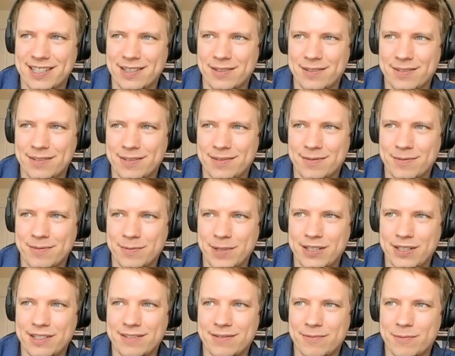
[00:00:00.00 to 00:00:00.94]
Uh,
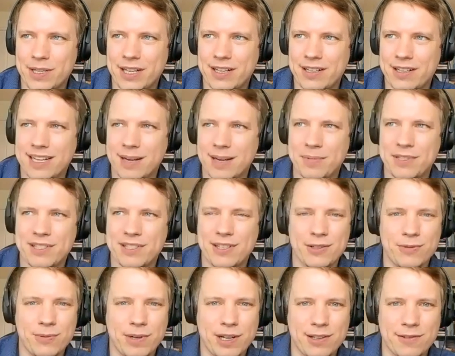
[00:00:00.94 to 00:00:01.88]
when we are on
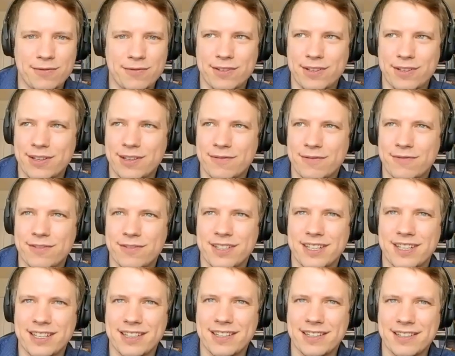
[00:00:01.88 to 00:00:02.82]
episode 12 of
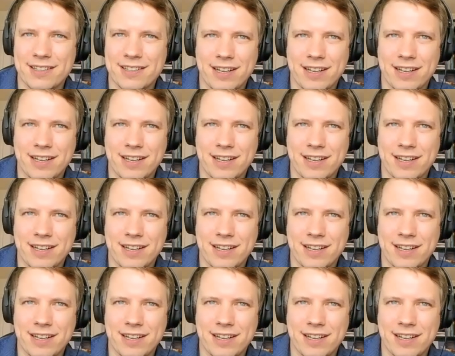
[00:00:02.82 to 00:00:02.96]
uh,